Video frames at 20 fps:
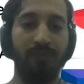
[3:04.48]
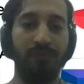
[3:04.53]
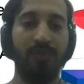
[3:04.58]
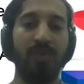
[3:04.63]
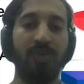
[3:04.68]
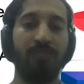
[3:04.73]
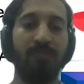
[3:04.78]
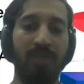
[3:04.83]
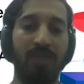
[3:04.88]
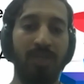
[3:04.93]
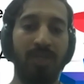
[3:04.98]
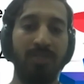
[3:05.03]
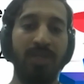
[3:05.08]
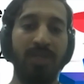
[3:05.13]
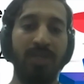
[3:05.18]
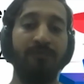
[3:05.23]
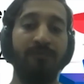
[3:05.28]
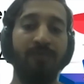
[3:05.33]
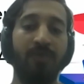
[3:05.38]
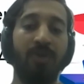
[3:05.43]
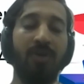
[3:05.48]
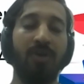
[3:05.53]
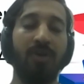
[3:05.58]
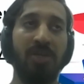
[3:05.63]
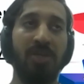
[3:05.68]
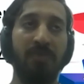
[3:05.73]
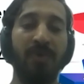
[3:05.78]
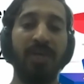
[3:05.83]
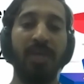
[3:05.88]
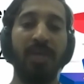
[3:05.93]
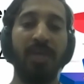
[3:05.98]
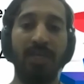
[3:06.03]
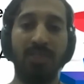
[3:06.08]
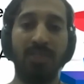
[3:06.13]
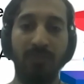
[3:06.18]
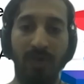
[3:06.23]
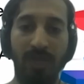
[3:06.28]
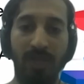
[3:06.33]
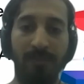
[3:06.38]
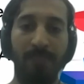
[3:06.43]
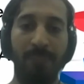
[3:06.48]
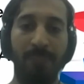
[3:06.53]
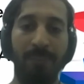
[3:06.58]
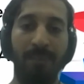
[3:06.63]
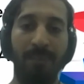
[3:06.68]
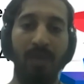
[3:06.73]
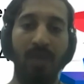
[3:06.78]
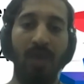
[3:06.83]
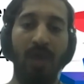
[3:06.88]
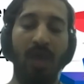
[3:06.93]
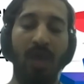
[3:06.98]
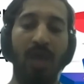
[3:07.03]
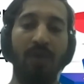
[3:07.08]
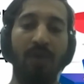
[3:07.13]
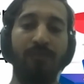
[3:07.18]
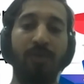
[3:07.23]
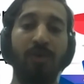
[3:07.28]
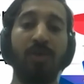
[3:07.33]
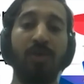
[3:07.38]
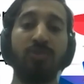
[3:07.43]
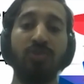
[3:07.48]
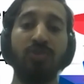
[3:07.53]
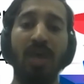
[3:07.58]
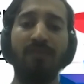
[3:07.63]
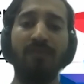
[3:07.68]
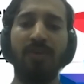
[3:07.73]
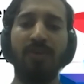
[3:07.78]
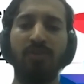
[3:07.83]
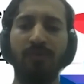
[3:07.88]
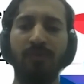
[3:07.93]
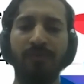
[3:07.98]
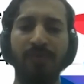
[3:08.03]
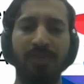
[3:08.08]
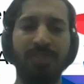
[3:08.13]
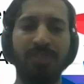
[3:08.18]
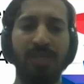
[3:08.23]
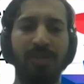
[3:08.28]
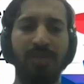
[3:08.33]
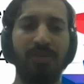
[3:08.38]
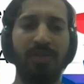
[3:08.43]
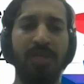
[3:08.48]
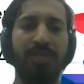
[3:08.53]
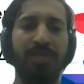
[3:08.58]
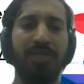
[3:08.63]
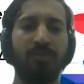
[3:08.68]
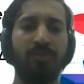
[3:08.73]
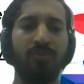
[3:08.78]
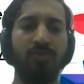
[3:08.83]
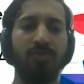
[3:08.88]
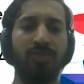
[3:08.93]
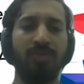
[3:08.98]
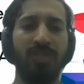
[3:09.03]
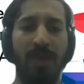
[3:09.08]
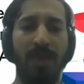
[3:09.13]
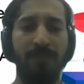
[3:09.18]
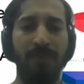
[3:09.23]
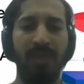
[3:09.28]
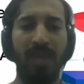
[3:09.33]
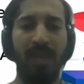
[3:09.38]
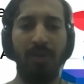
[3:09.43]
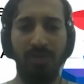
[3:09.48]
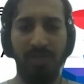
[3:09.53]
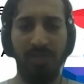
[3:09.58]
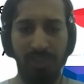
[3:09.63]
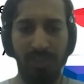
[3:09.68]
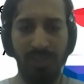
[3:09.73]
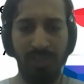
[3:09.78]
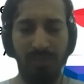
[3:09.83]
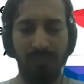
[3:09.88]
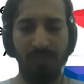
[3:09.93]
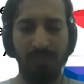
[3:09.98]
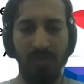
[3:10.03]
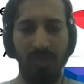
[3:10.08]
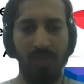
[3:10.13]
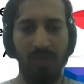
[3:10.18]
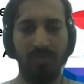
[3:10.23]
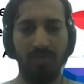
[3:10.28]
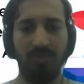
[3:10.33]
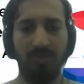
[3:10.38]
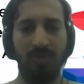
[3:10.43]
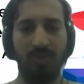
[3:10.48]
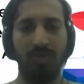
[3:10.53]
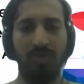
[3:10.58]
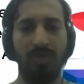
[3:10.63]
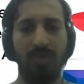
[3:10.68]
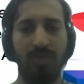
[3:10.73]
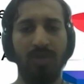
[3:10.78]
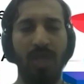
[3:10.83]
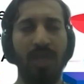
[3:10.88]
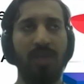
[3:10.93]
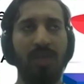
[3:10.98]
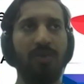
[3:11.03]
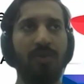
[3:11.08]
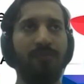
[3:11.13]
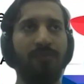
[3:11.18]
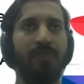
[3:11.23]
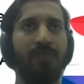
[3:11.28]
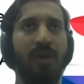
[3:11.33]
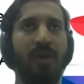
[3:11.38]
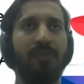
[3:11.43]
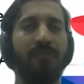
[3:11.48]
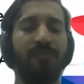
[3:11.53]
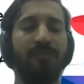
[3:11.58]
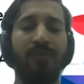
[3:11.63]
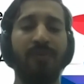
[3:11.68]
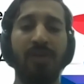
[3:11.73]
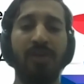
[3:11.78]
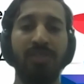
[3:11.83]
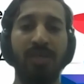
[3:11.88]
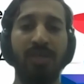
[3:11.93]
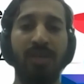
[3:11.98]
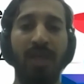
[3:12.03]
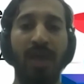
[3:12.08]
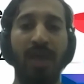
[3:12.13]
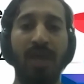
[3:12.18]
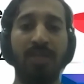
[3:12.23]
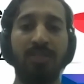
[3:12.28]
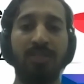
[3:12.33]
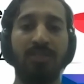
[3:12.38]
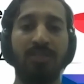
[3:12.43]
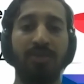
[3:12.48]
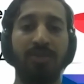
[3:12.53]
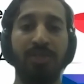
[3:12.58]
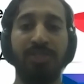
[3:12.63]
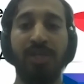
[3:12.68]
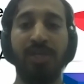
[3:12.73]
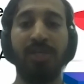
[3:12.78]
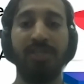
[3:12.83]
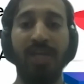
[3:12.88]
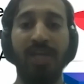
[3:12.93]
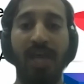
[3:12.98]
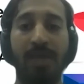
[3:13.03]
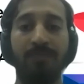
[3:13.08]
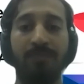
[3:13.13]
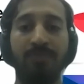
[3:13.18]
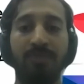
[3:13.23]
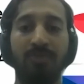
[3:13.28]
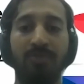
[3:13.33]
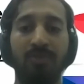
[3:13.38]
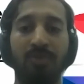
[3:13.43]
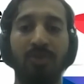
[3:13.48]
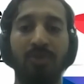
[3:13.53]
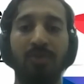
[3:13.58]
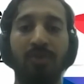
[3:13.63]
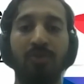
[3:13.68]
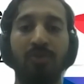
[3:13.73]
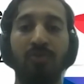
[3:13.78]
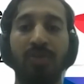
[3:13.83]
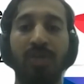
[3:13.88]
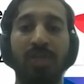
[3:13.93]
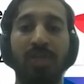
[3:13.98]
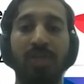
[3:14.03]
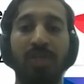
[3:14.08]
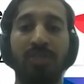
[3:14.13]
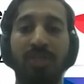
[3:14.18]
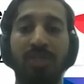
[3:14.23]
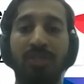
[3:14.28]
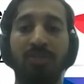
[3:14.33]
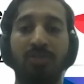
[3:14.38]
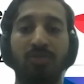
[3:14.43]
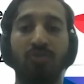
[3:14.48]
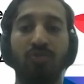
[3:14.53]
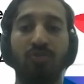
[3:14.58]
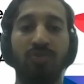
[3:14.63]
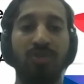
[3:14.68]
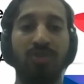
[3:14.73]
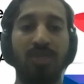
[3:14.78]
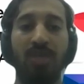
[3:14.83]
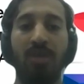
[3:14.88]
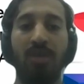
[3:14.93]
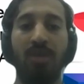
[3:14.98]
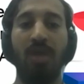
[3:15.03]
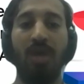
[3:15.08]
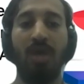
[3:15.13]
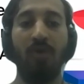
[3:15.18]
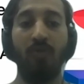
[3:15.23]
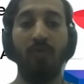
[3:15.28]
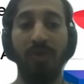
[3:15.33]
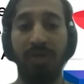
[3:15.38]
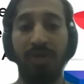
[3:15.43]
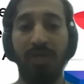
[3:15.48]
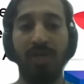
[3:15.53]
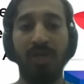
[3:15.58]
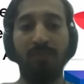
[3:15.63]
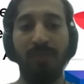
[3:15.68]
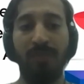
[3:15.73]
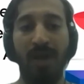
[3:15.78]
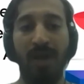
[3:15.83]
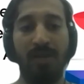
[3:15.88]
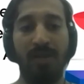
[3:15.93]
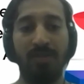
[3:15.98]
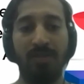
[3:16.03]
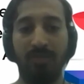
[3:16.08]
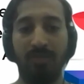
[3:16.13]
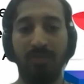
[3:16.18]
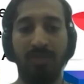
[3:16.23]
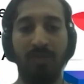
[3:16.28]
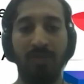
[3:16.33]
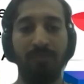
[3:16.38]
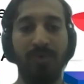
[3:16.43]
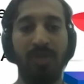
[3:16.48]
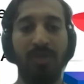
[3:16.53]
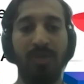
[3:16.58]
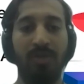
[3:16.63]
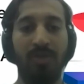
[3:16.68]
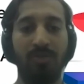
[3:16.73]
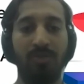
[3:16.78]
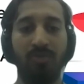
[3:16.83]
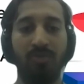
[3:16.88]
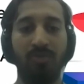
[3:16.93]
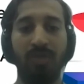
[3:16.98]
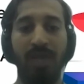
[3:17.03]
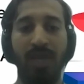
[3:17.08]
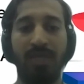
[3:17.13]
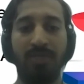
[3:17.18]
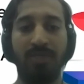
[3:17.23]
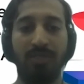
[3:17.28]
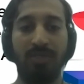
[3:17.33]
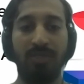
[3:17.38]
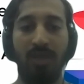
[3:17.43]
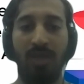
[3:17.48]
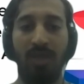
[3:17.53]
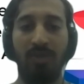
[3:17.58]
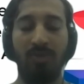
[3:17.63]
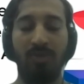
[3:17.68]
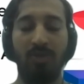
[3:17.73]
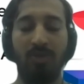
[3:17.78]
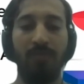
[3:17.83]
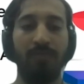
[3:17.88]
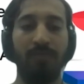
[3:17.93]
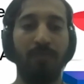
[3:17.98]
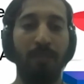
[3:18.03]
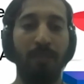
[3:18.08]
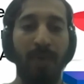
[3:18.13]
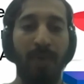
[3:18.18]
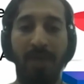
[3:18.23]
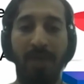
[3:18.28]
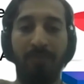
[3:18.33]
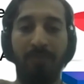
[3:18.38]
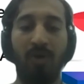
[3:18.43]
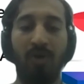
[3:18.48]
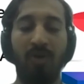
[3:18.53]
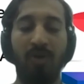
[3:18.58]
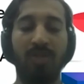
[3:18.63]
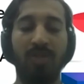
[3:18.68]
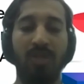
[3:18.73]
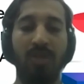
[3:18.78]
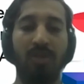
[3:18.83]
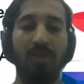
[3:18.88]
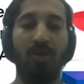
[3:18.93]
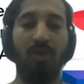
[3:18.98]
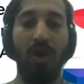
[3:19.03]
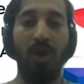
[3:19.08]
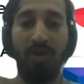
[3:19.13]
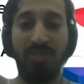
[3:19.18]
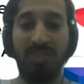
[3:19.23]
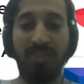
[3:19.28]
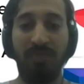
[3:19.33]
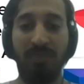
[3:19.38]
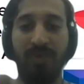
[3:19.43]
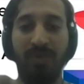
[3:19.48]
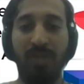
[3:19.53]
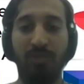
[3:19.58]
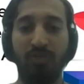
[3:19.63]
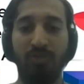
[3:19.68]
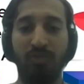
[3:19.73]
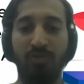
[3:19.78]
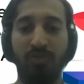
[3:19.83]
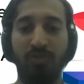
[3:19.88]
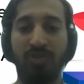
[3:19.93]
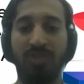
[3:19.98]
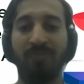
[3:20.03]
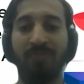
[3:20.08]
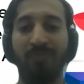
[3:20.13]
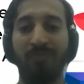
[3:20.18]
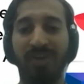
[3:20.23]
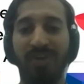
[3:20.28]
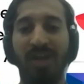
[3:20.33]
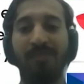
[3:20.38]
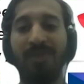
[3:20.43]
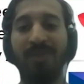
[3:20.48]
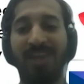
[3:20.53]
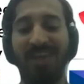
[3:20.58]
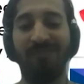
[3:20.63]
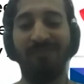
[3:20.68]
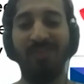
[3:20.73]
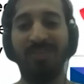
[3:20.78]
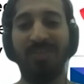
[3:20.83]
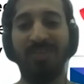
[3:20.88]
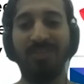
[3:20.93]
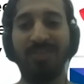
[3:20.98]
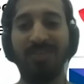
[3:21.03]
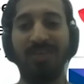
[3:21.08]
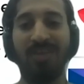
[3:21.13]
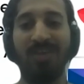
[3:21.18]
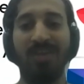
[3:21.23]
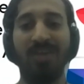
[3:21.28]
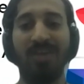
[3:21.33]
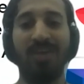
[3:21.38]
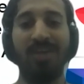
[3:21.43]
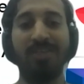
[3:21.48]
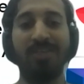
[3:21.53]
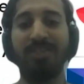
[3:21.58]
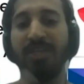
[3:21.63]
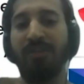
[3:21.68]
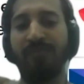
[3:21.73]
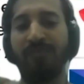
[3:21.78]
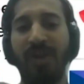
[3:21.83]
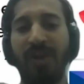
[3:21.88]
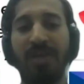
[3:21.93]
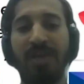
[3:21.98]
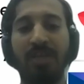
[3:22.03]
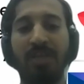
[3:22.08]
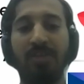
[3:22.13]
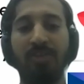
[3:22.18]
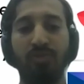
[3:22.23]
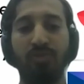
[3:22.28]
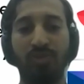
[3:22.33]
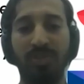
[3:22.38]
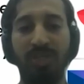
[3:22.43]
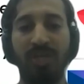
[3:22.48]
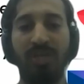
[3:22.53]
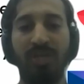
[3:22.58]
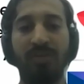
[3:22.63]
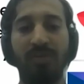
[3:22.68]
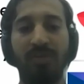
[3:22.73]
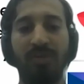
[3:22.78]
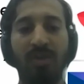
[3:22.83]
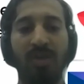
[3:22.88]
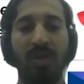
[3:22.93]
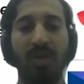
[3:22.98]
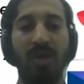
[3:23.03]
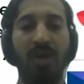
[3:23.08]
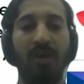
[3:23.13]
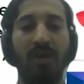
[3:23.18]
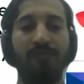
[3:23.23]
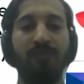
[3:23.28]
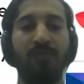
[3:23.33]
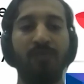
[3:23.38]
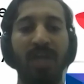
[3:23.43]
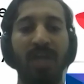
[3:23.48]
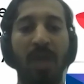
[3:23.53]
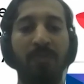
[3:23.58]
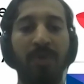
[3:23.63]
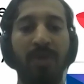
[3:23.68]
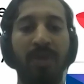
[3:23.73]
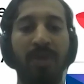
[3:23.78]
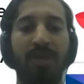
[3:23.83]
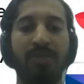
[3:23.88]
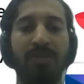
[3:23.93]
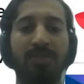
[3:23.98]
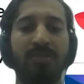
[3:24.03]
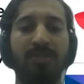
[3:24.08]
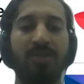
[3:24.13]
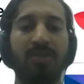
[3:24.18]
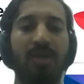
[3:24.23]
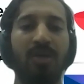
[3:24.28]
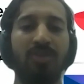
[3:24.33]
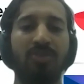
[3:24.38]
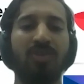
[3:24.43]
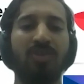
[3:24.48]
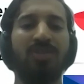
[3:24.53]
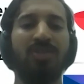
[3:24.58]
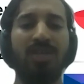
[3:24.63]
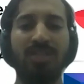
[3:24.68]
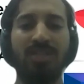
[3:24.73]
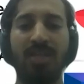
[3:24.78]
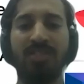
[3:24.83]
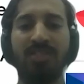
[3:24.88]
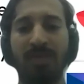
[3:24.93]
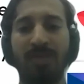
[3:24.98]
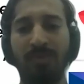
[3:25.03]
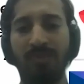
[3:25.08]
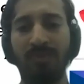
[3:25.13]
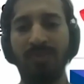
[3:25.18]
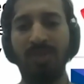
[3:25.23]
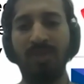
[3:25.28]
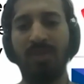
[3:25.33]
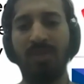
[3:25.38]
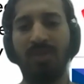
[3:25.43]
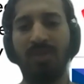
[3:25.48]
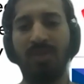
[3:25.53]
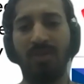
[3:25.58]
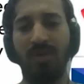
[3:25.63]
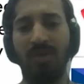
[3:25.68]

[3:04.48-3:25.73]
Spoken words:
for the beginners and for debugging as well. We also have a new feature related to typing annotation. So if a function has return types, you can just use the vertical bar symbol known as, pipe or the or symbol used in programming languages, instead of writing union for typing hints. So these are some of the